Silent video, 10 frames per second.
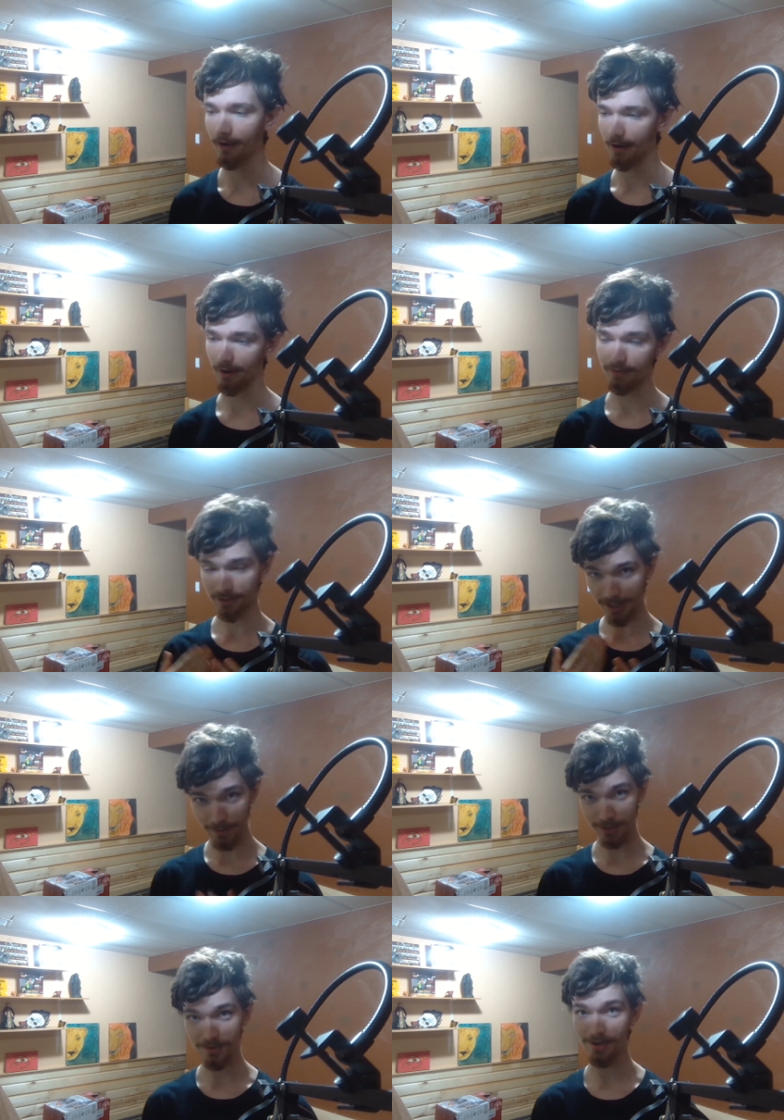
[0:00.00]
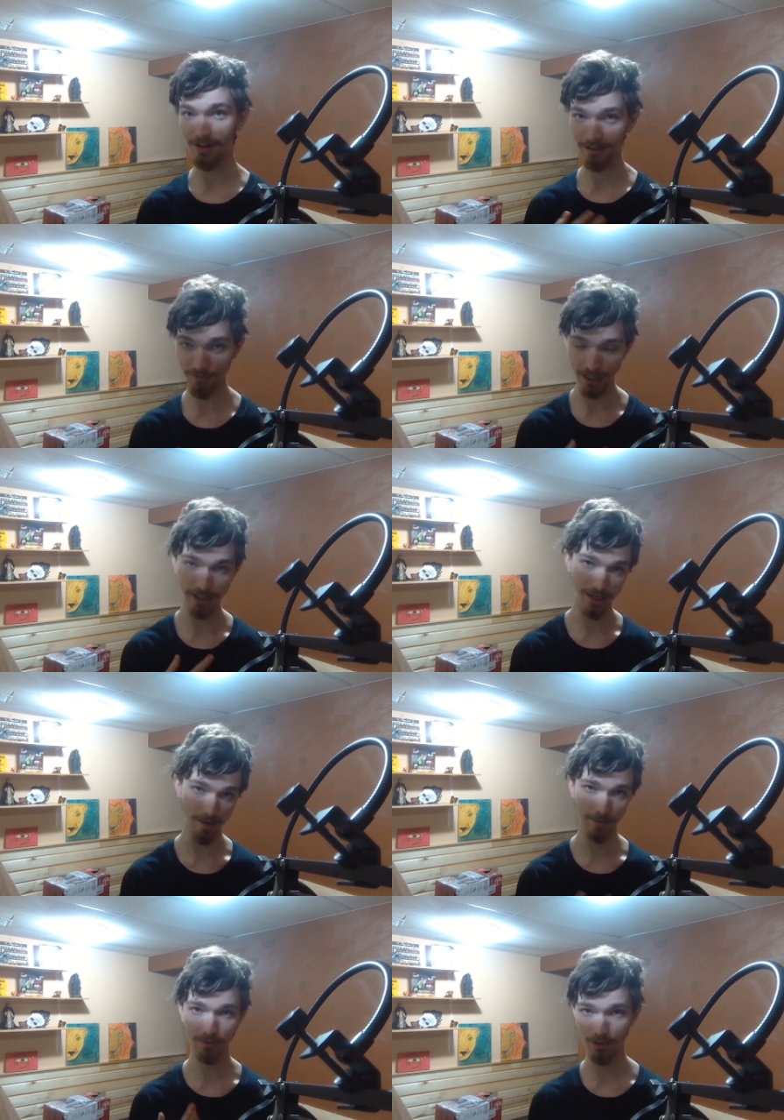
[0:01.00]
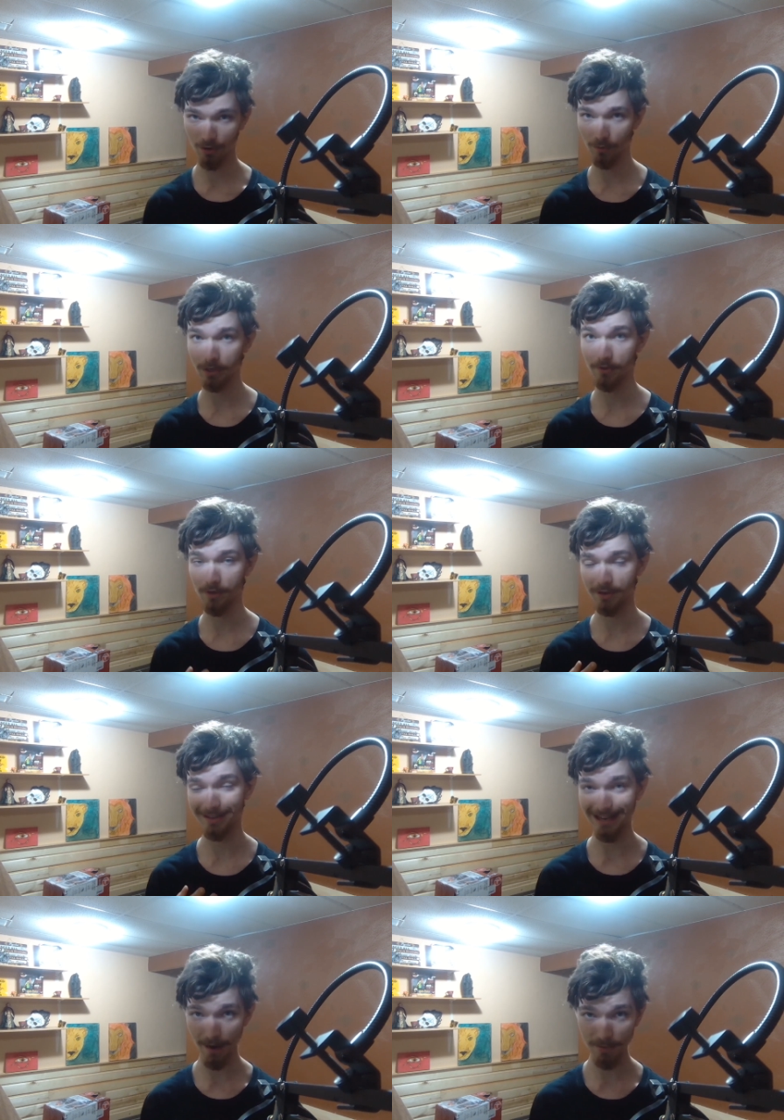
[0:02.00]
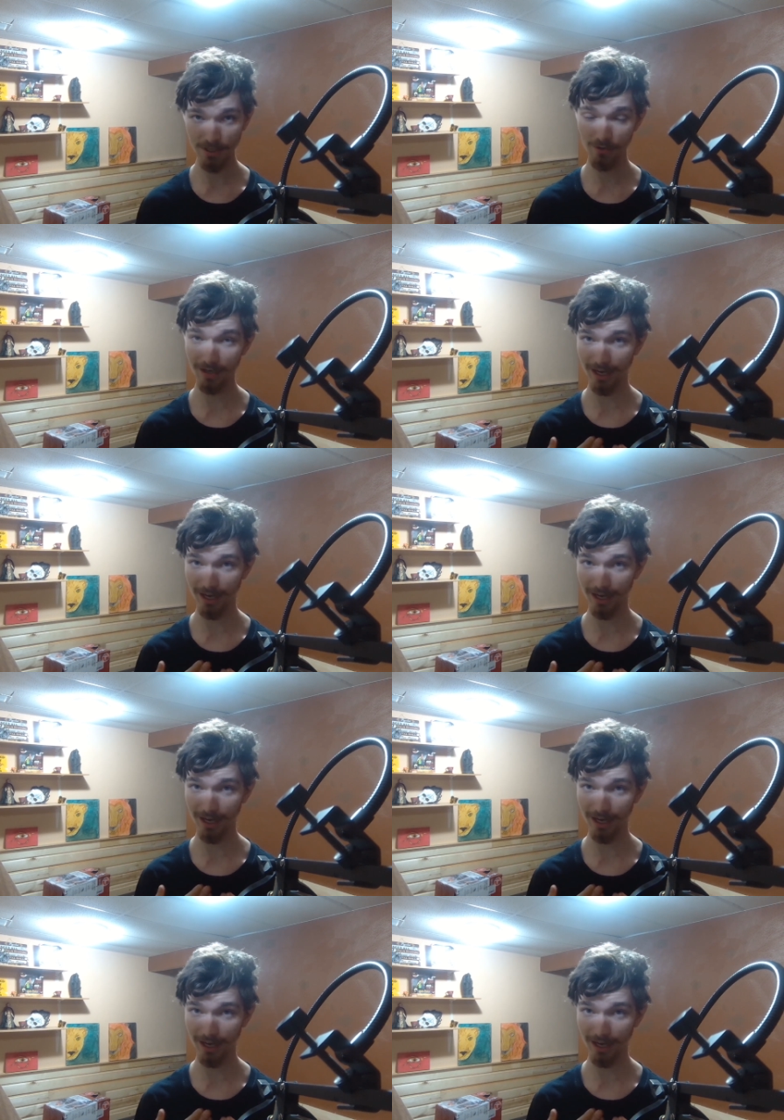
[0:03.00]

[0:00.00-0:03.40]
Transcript: Uh, if you liked what you saw, leave a like, comment below on what you thought of the episode,